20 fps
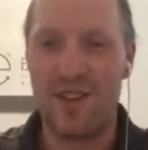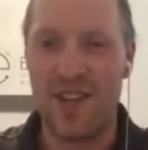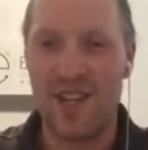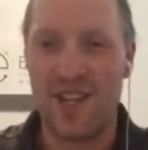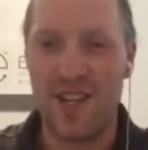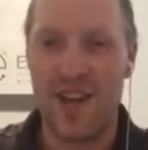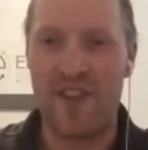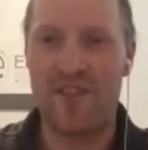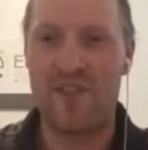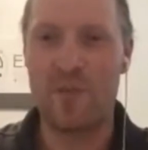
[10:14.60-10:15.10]

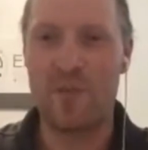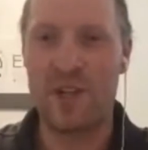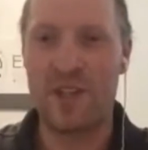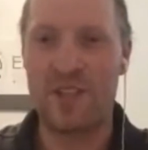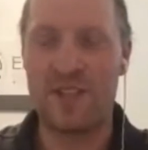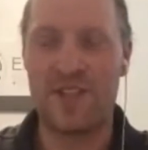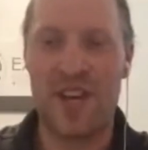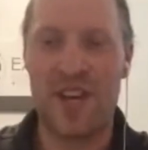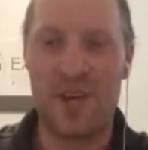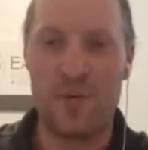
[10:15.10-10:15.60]
Everybody's
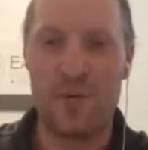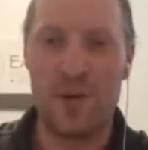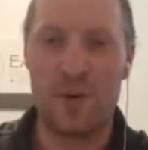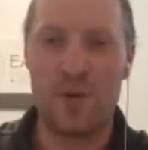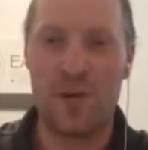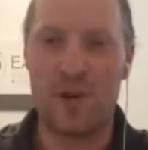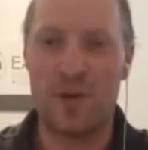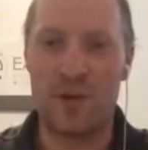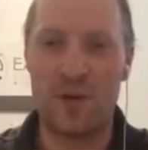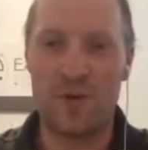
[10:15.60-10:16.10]
typing
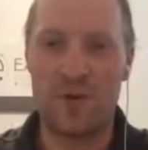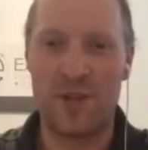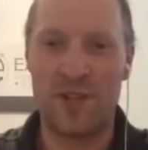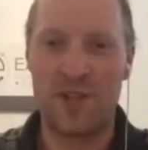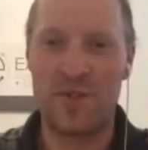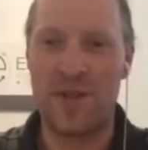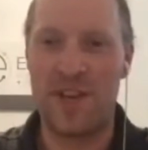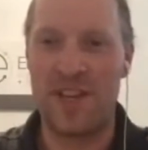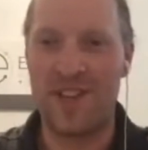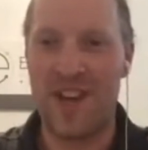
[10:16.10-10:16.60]
well, no
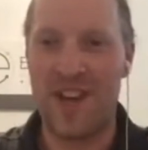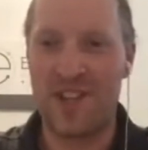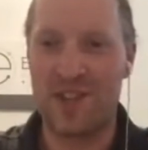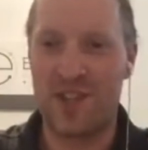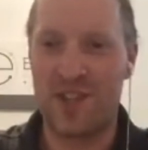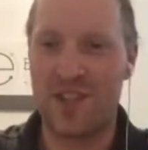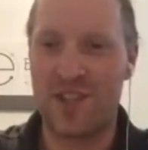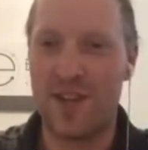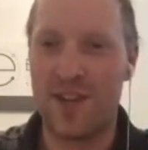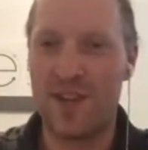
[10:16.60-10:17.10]
wrist pain, that's
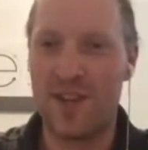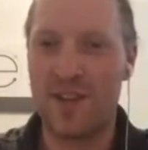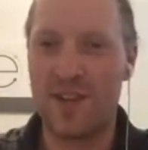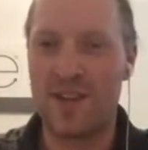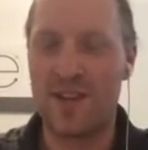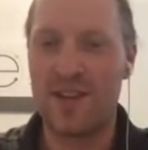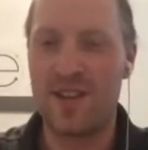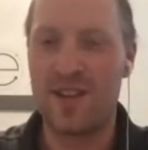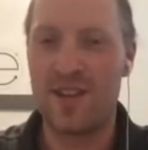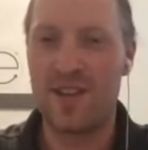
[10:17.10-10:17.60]
good.
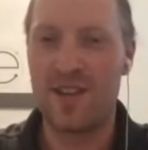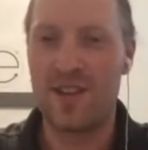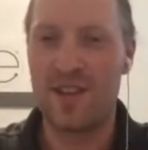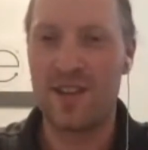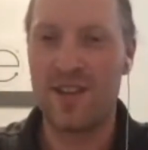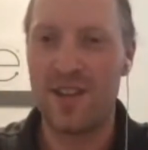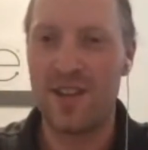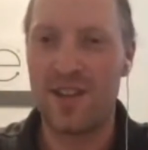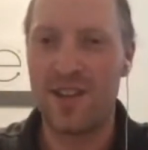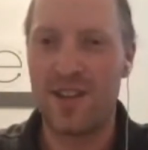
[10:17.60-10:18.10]

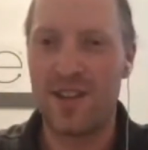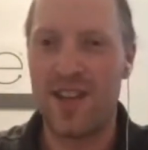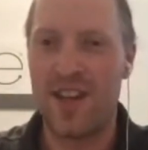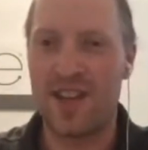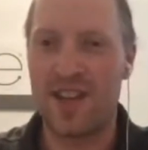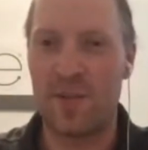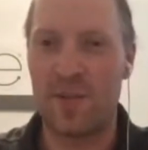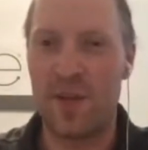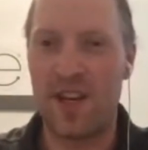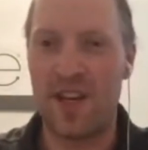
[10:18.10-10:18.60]

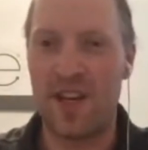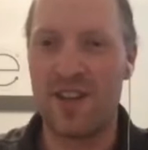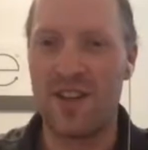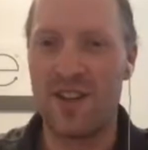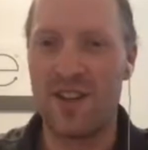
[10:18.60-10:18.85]
Neck pain.